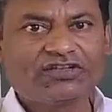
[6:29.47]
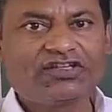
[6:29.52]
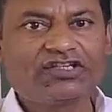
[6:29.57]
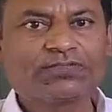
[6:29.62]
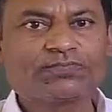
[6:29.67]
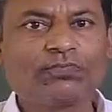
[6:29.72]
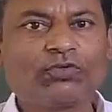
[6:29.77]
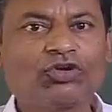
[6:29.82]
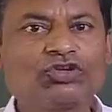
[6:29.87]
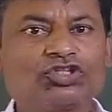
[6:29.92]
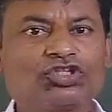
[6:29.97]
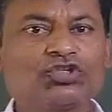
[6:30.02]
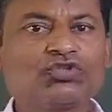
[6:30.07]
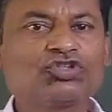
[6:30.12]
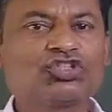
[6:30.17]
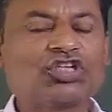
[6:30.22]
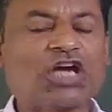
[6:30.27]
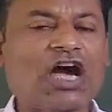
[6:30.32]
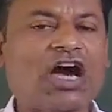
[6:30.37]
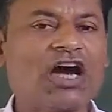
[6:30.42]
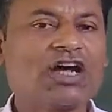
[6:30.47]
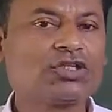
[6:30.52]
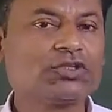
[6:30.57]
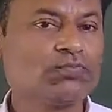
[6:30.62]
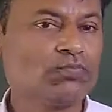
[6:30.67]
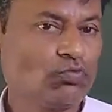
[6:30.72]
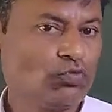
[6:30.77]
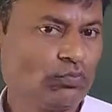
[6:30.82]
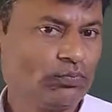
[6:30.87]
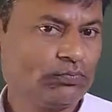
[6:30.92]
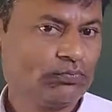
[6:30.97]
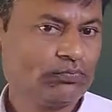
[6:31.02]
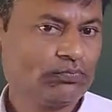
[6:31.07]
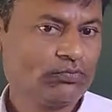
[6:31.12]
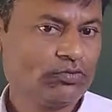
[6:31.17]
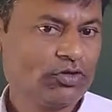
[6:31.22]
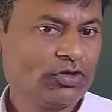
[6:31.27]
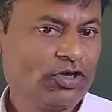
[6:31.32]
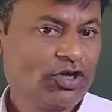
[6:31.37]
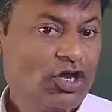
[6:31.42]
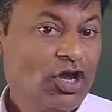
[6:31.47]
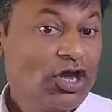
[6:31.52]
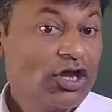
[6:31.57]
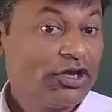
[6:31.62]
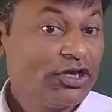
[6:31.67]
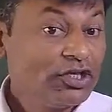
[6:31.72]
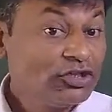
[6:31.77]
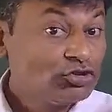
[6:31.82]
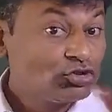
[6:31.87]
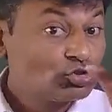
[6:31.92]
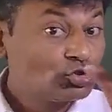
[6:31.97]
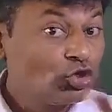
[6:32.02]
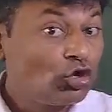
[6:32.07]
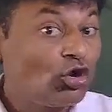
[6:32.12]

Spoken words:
this positive charge in